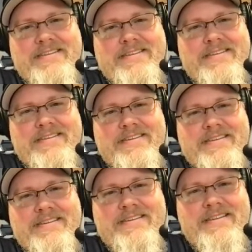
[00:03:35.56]

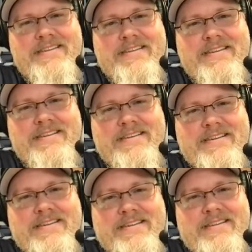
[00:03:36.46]

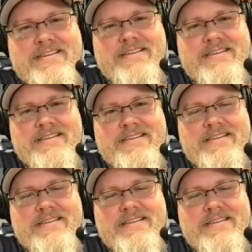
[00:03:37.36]
[no speech]